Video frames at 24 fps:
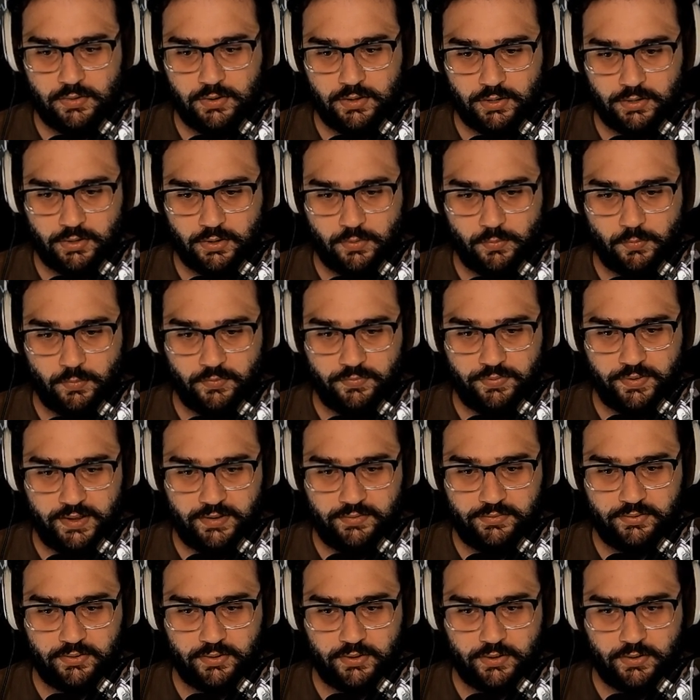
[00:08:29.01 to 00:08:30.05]
You're going to go
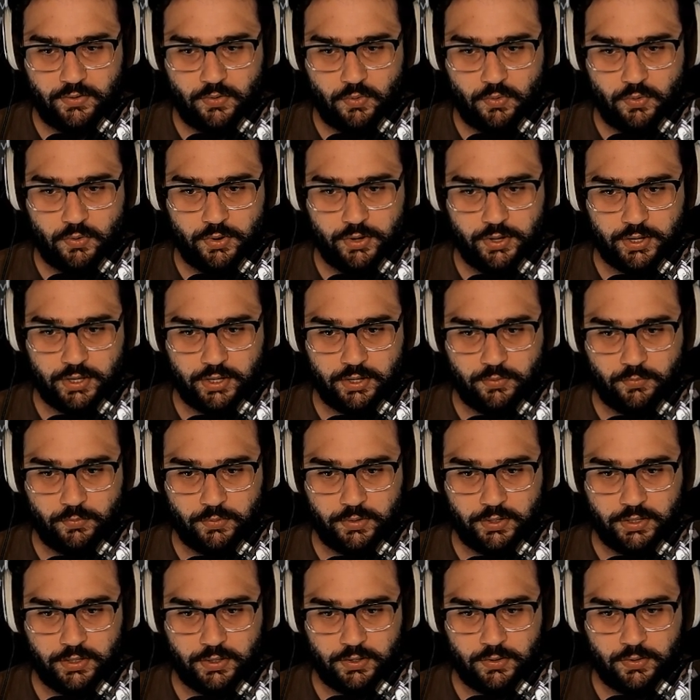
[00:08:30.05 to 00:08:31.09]
fencer, or you're going to
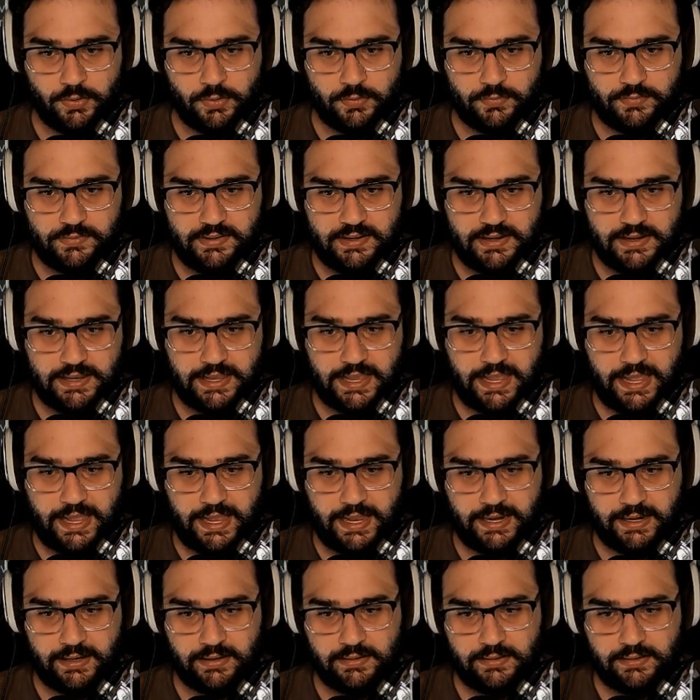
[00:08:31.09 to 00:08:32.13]
want to go TK.